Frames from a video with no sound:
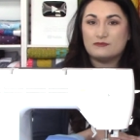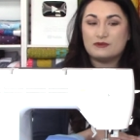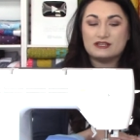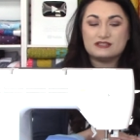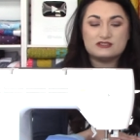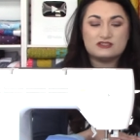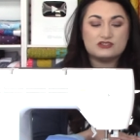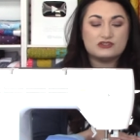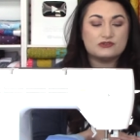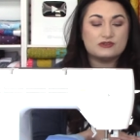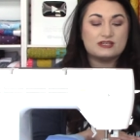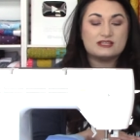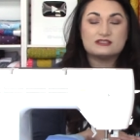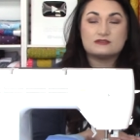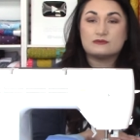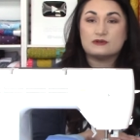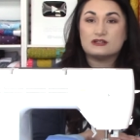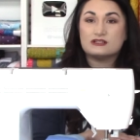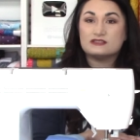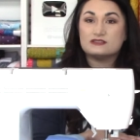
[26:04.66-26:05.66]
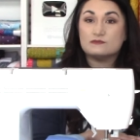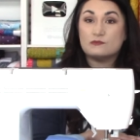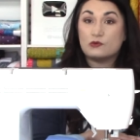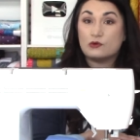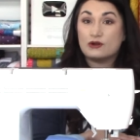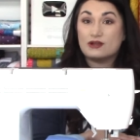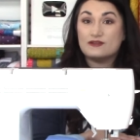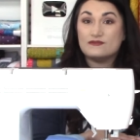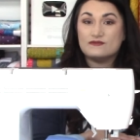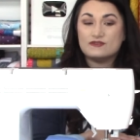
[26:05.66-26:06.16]
ways to do this where it's
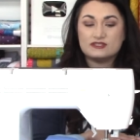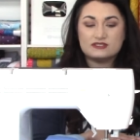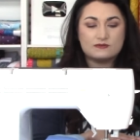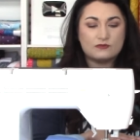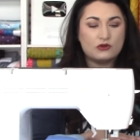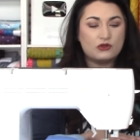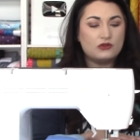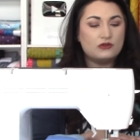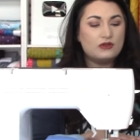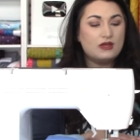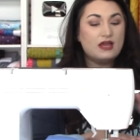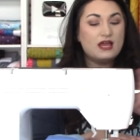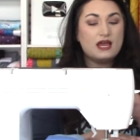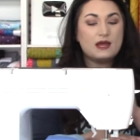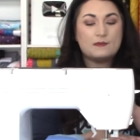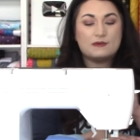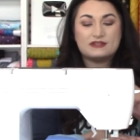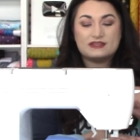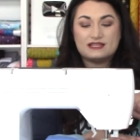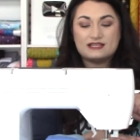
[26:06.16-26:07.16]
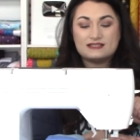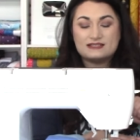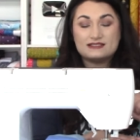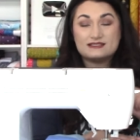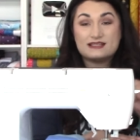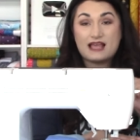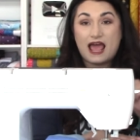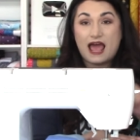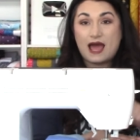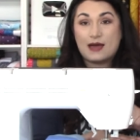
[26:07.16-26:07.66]
more invisible, but this
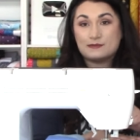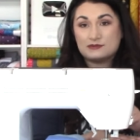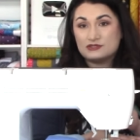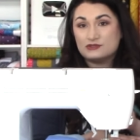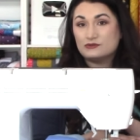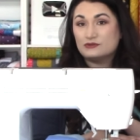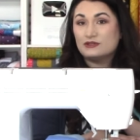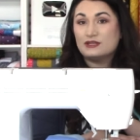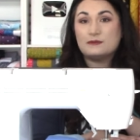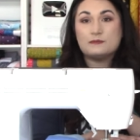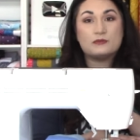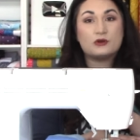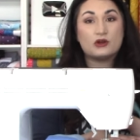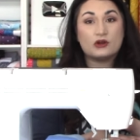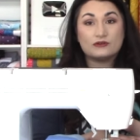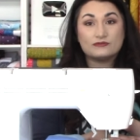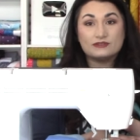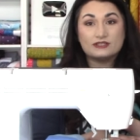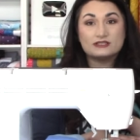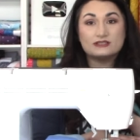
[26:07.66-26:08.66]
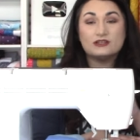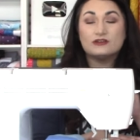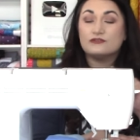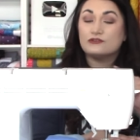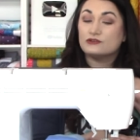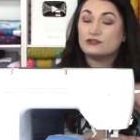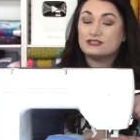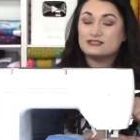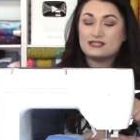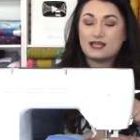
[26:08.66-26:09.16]
is absolutely perfect
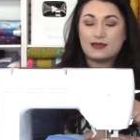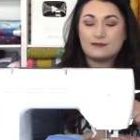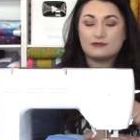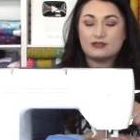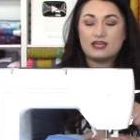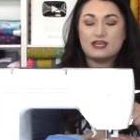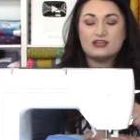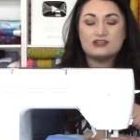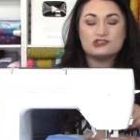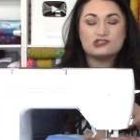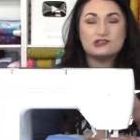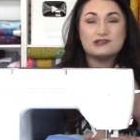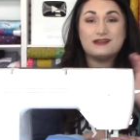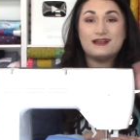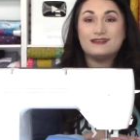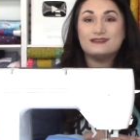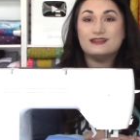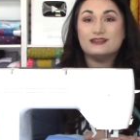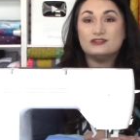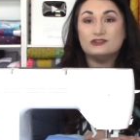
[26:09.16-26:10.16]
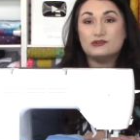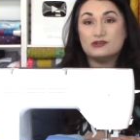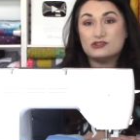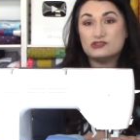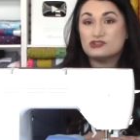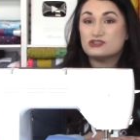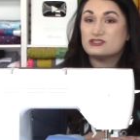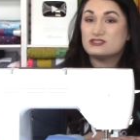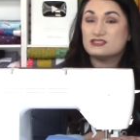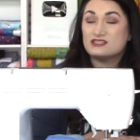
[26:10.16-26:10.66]
for this application. And then you can
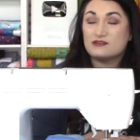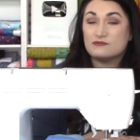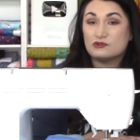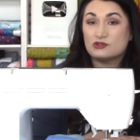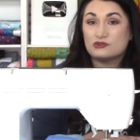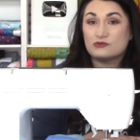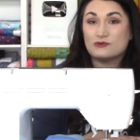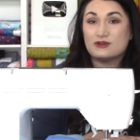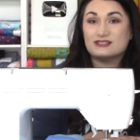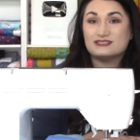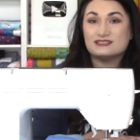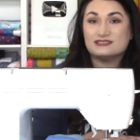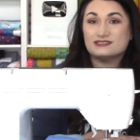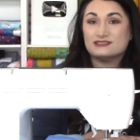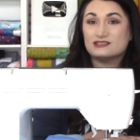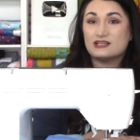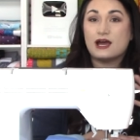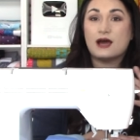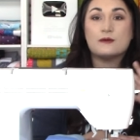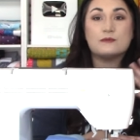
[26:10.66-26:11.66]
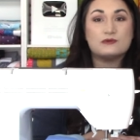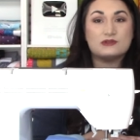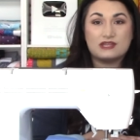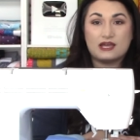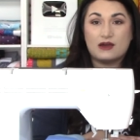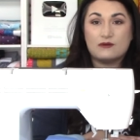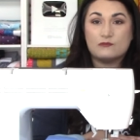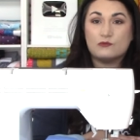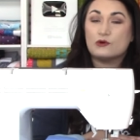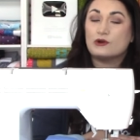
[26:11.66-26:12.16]
just snip your threads at the top
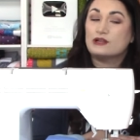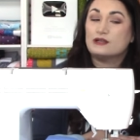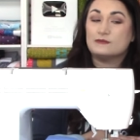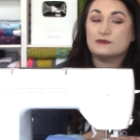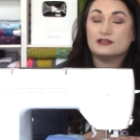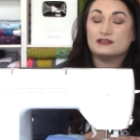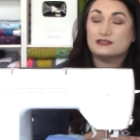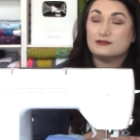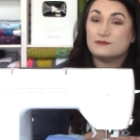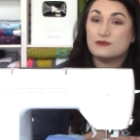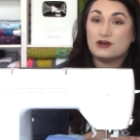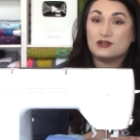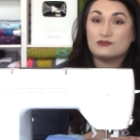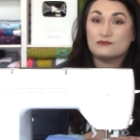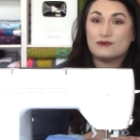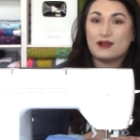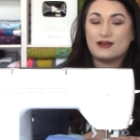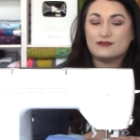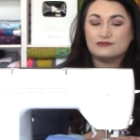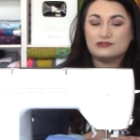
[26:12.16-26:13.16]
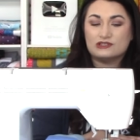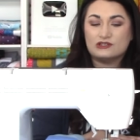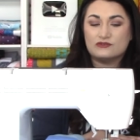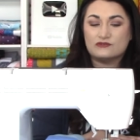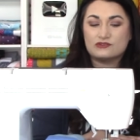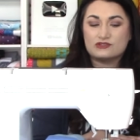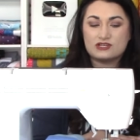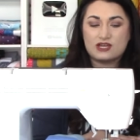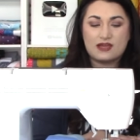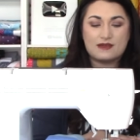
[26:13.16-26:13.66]
without worrying about them unraveling
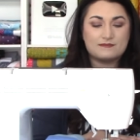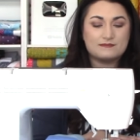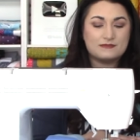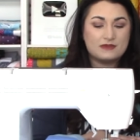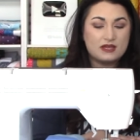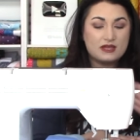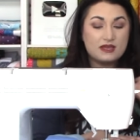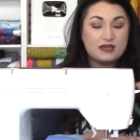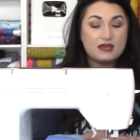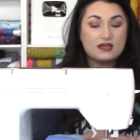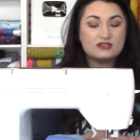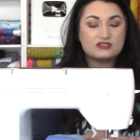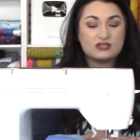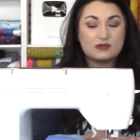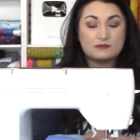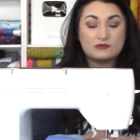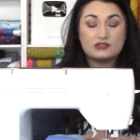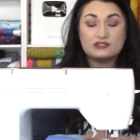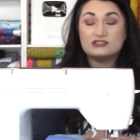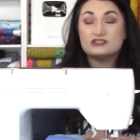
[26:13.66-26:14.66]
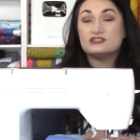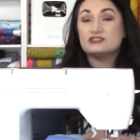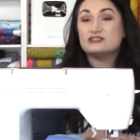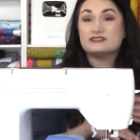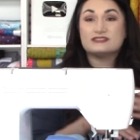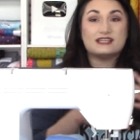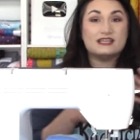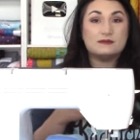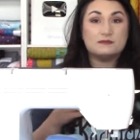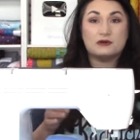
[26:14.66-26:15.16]
over time. So I'm good to
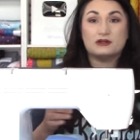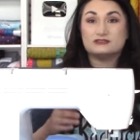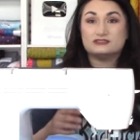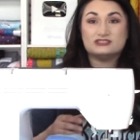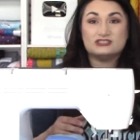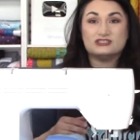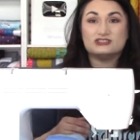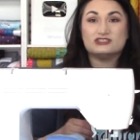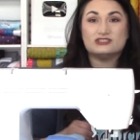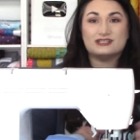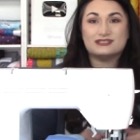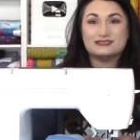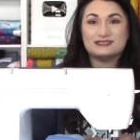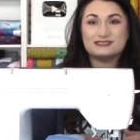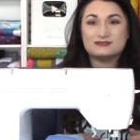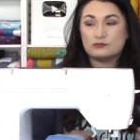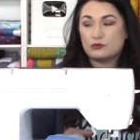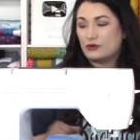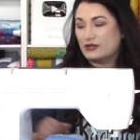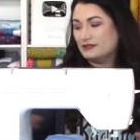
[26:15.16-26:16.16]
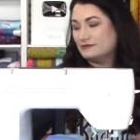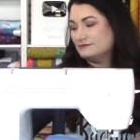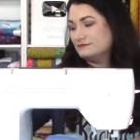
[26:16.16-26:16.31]
just keep on stitching at this point.